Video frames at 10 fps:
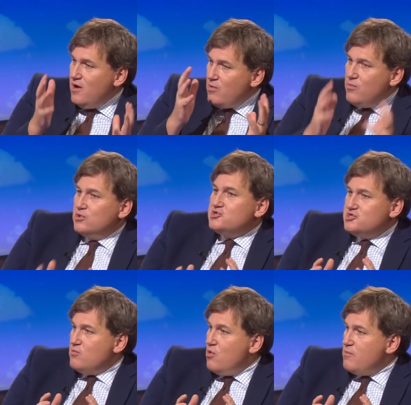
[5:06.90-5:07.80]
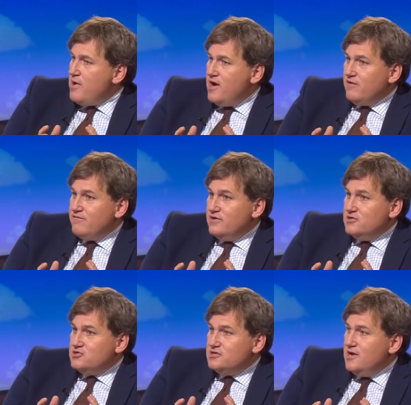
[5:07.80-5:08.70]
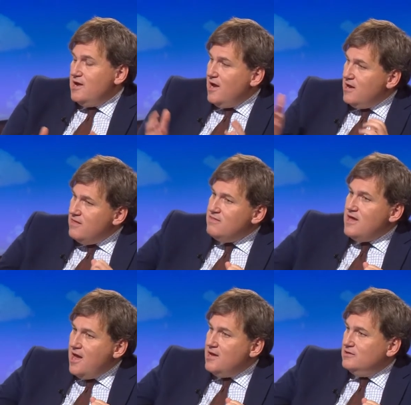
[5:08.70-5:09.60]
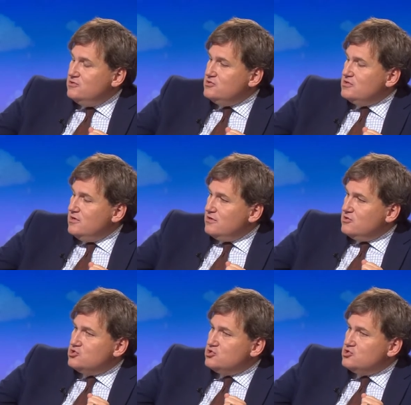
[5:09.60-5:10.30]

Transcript: and we want to see what we're buying first. And in the end, the